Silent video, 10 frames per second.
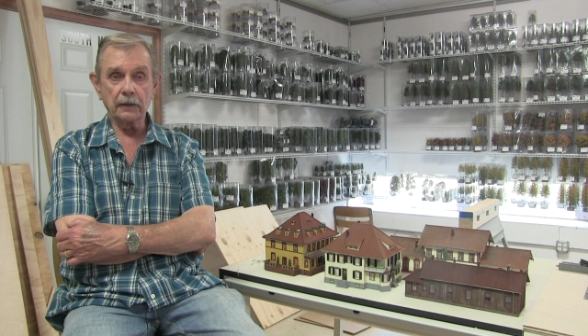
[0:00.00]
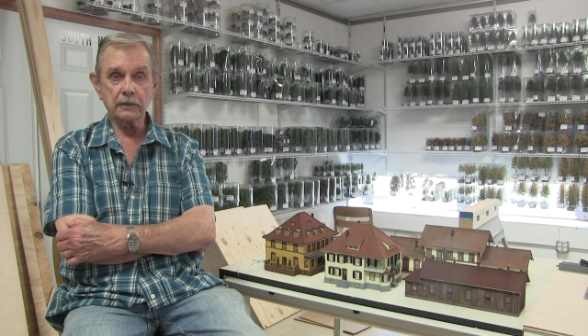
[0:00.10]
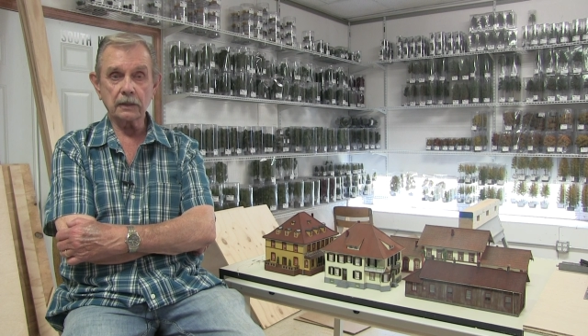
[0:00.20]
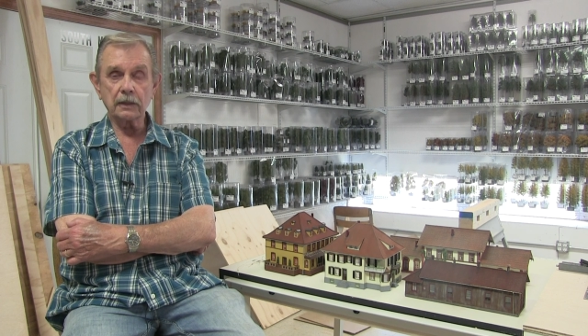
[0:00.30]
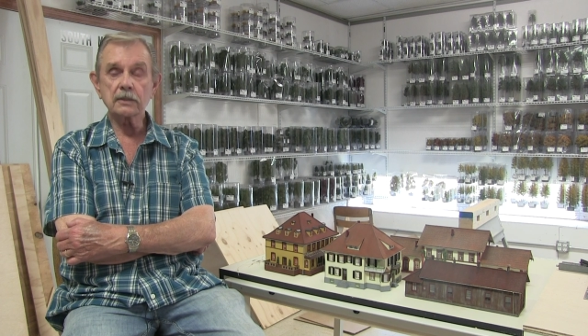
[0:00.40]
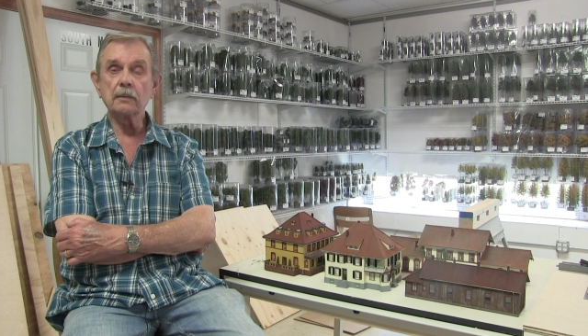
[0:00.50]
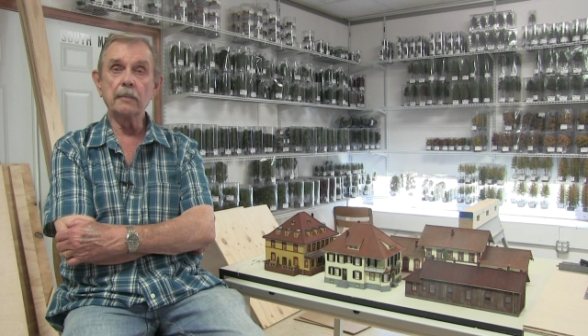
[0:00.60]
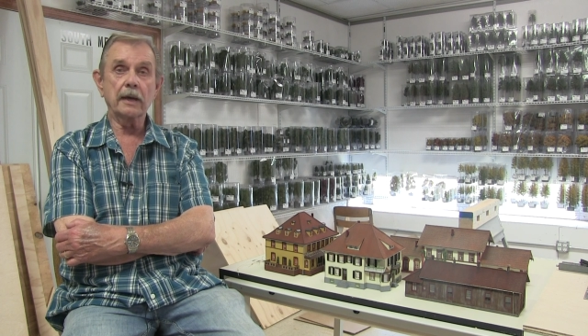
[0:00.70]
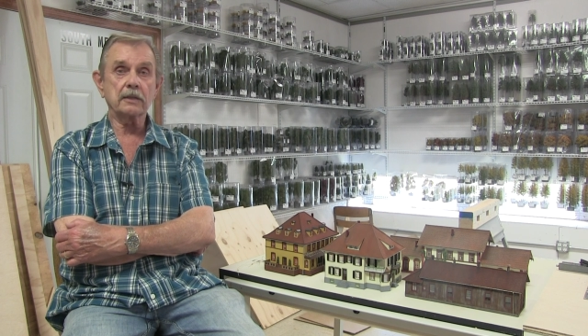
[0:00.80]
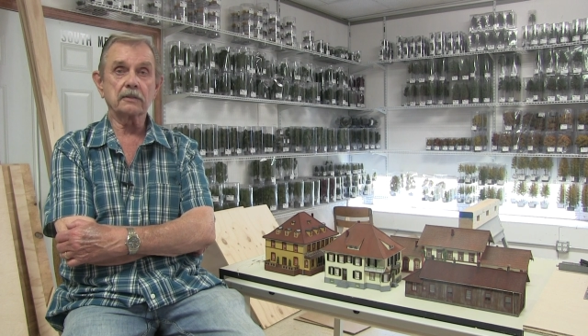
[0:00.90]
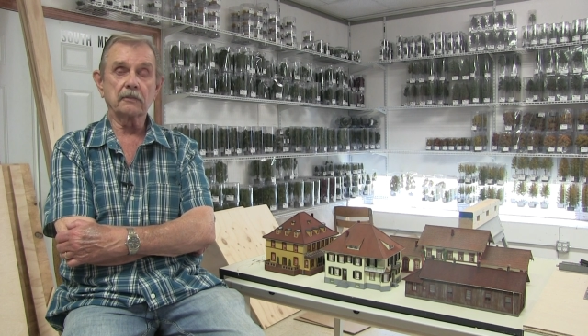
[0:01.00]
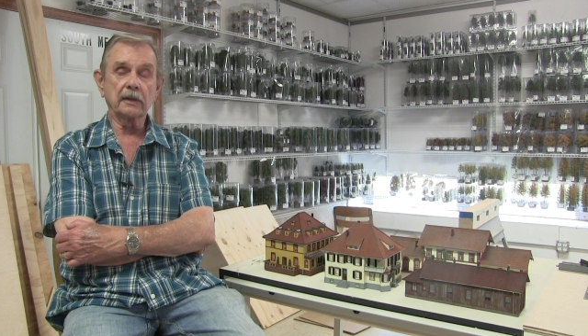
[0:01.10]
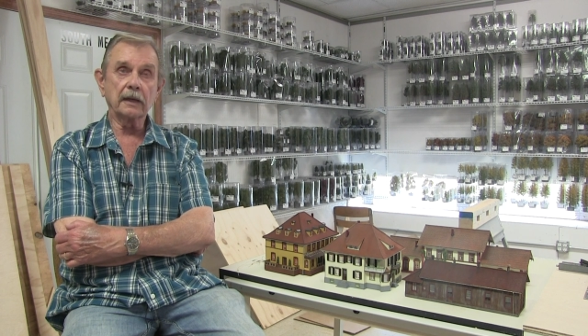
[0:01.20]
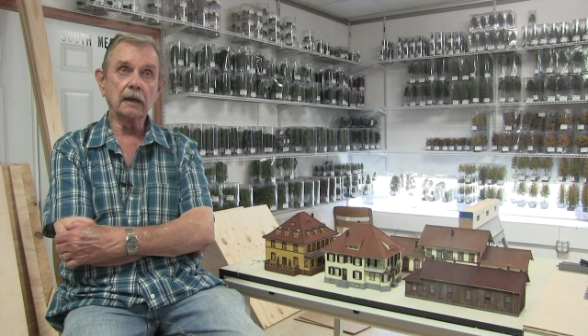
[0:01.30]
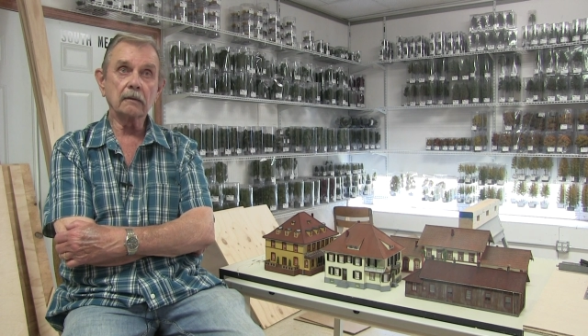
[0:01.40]
It's a massive
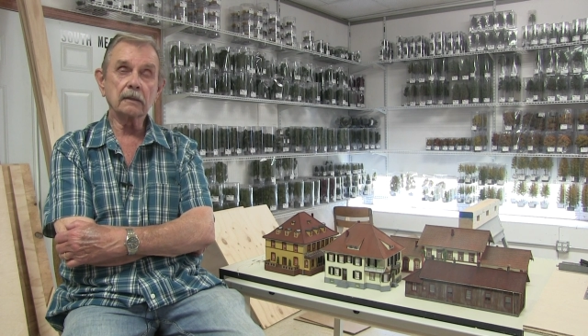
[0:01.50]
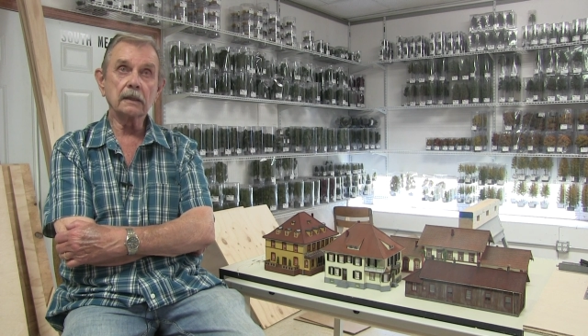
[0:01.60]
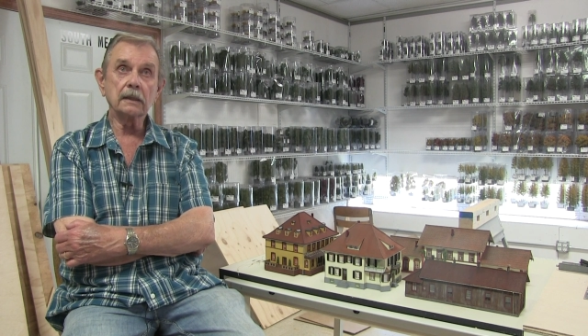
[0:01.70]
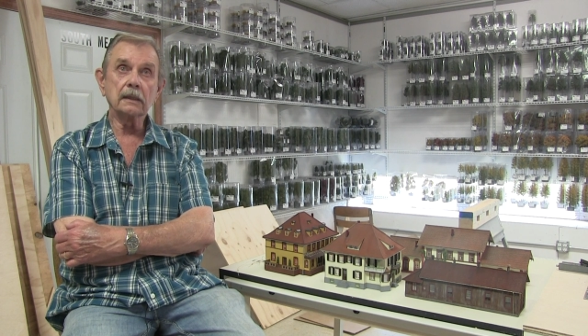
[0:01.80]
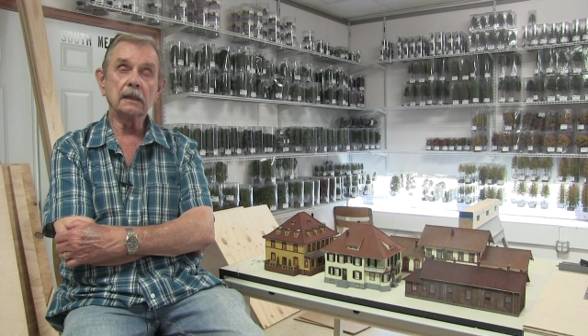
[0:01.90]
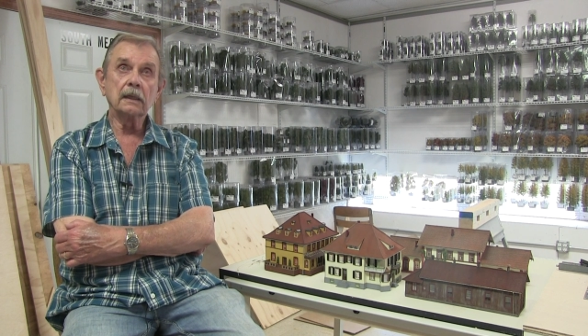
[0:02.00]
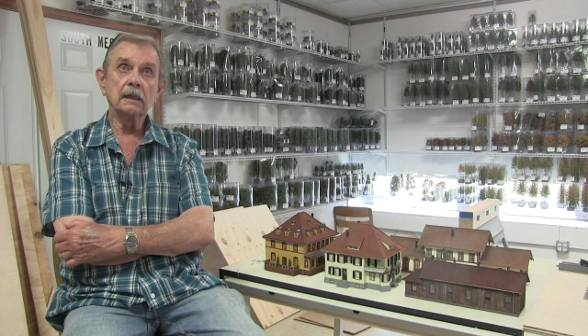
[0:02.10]
layout, and